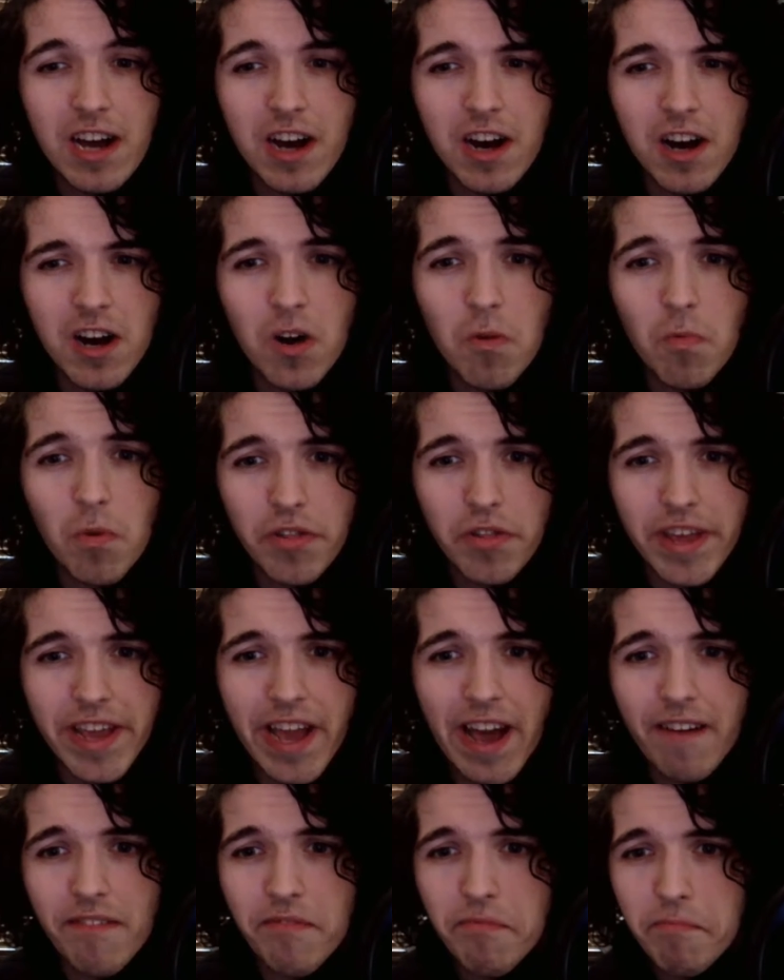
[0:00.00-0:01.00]
Will they
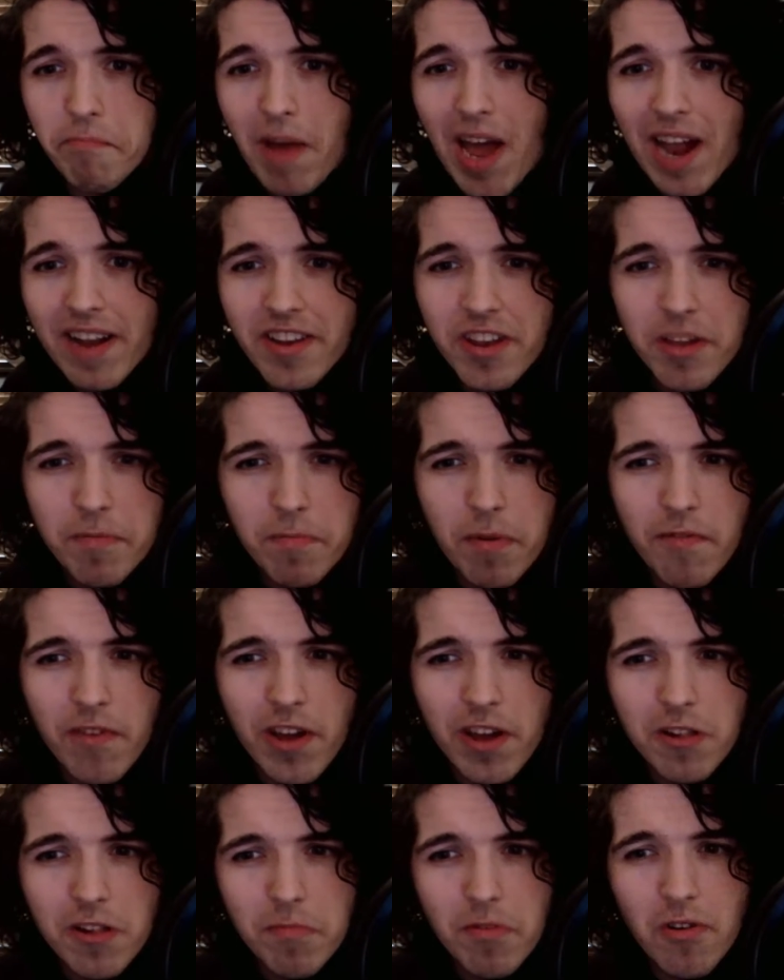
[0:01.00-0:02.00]
have Matip
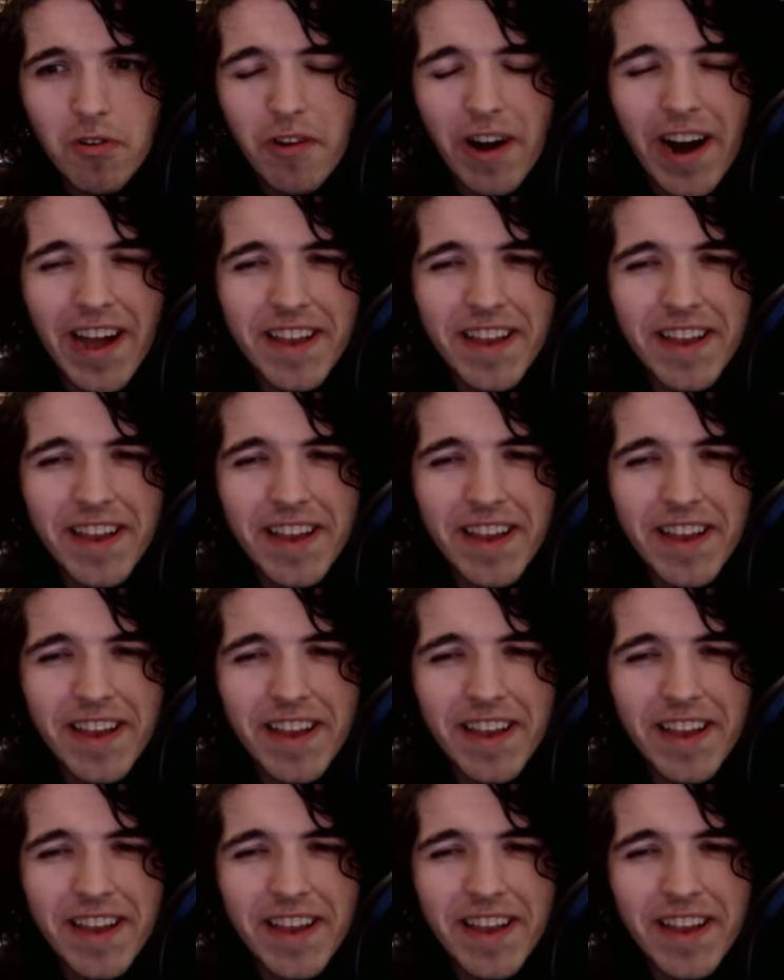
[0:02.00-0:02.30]
available?